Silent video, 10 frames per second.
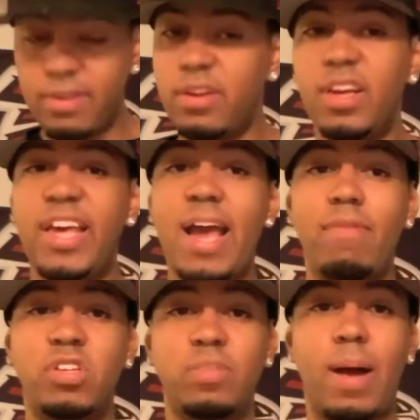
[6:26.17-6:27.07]
he
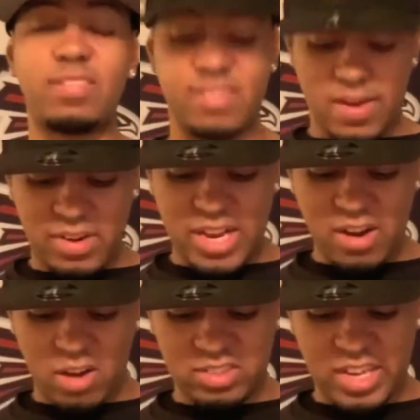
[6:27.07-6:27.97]
averages about 17
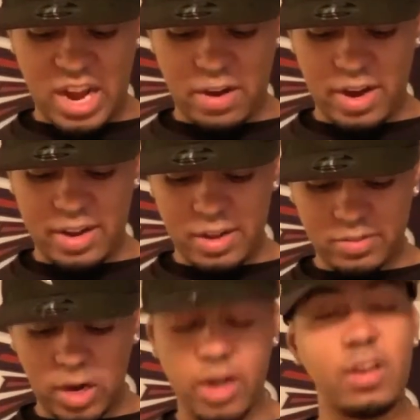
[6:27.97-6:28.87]

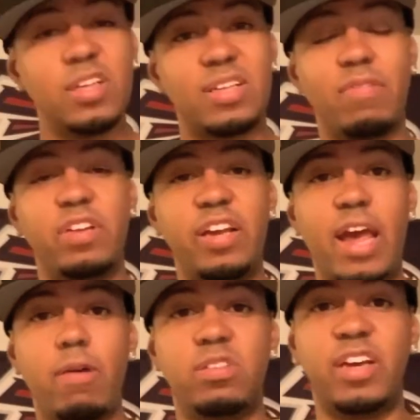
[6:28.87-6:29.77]

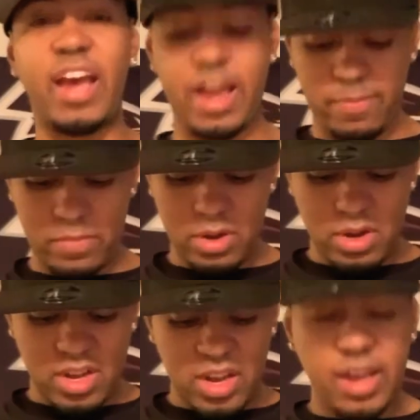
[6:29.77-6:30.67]
carries a game.
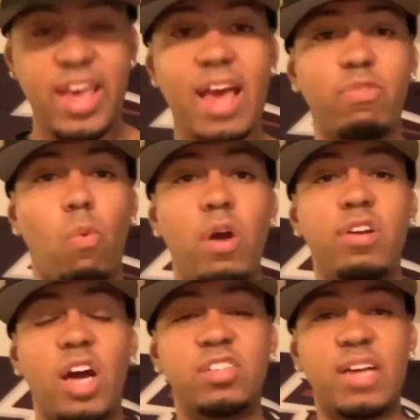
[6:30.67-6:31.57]
He has 1
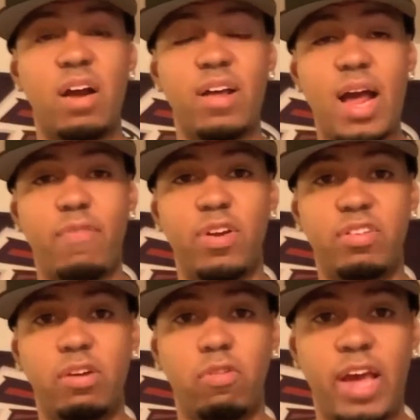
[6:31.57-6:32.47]
touchdown every
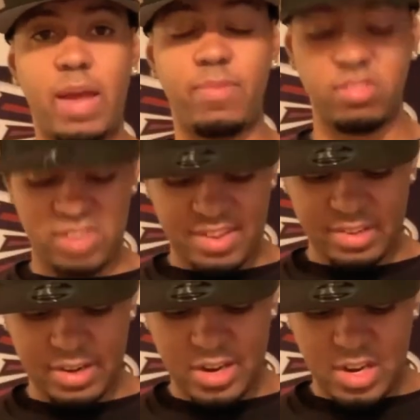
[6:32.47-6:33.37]
single game this
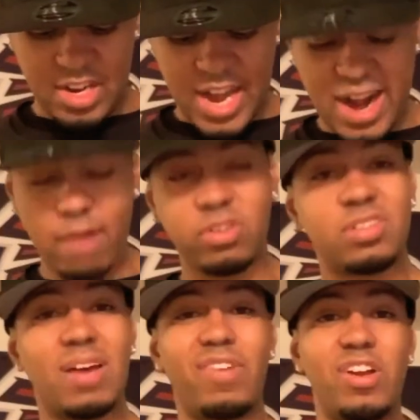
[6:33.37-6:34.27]
season and averages
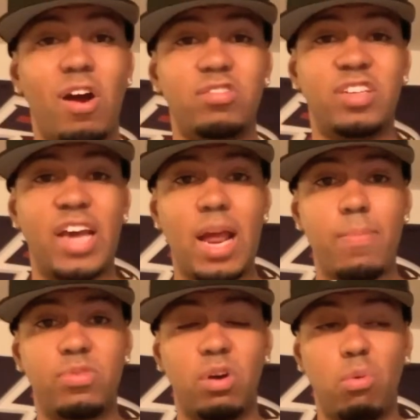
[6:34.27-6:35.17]
70 yards a game.
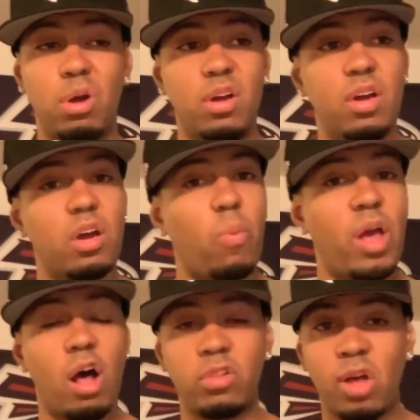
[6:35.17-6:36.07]
So we
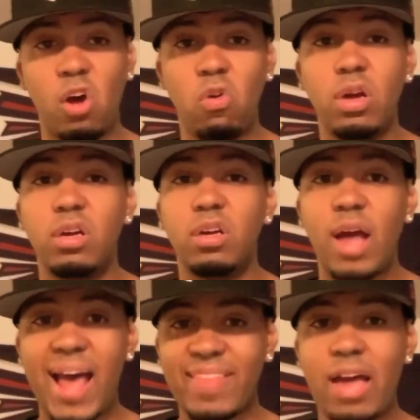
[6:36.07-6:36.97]
all know
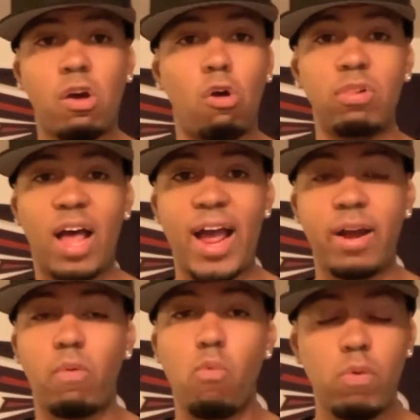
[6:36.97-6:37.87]
at that goal line,
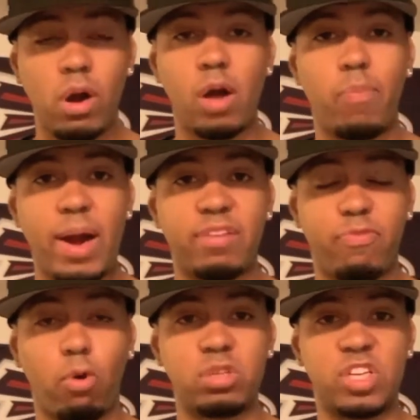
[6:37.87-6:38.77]
when we run our
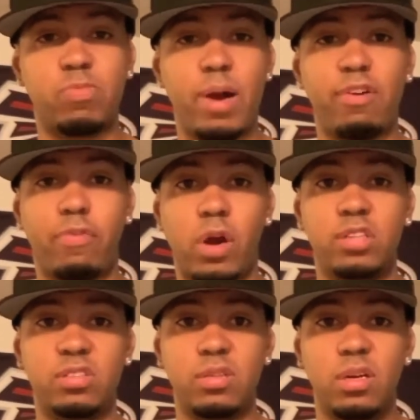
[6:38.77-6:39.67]
4-6 bear fronts,